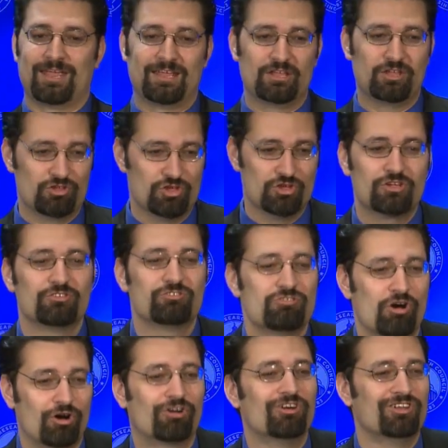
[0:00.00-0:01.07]
You can
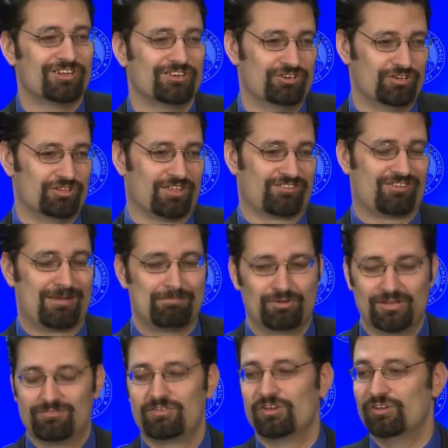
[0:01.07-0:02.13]
totally do this. I
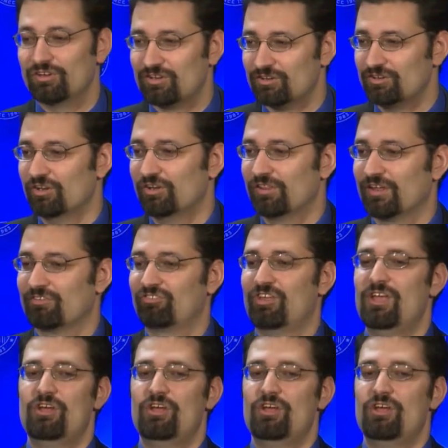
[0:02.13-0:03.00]
believe in you. You can do this.